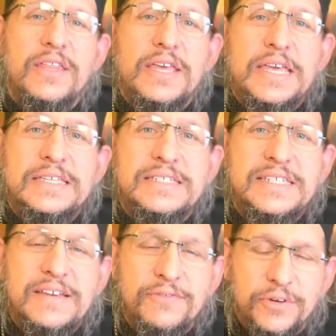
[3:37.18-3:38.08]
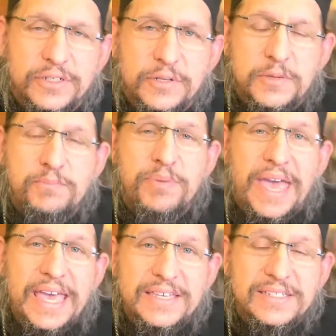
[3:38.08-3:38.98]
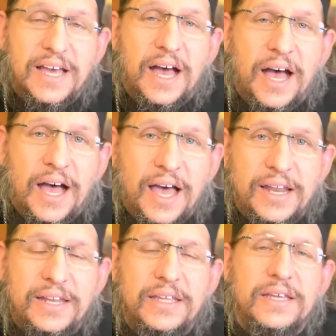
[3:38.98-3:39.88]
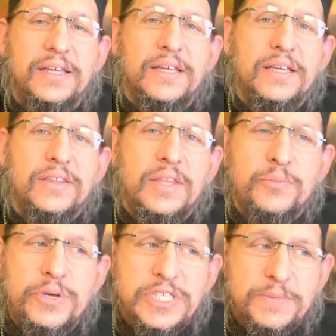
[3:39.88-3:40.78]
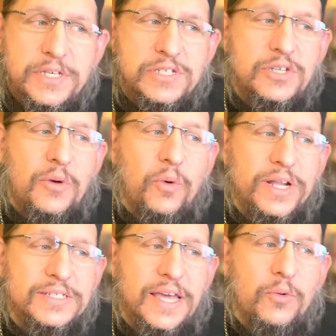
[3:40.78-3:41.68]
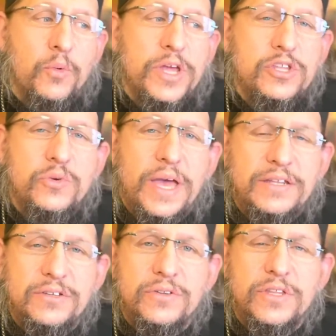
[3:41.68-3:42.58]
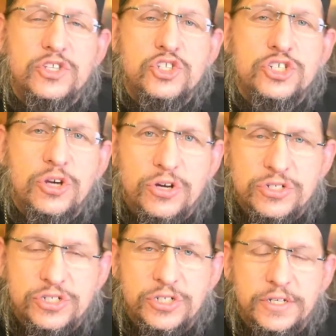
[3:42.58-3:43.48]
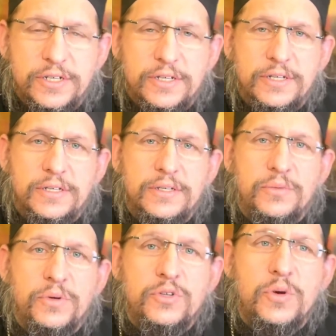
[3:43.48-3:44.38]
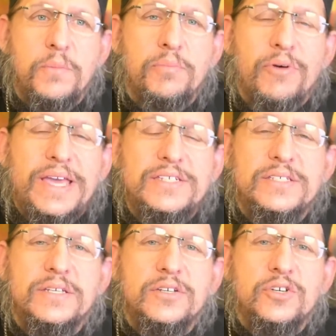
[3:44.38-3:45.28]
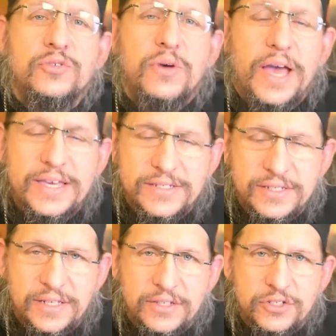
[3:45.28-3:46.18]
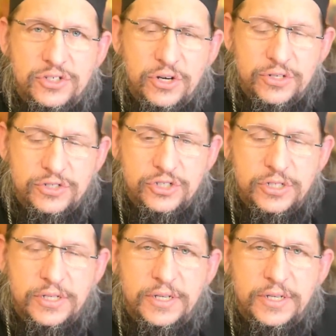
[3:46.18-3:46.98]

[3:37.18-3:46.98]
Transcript: is different based on the presuppositions. And what is that? When you enter the church, when you embrace Christ in the church,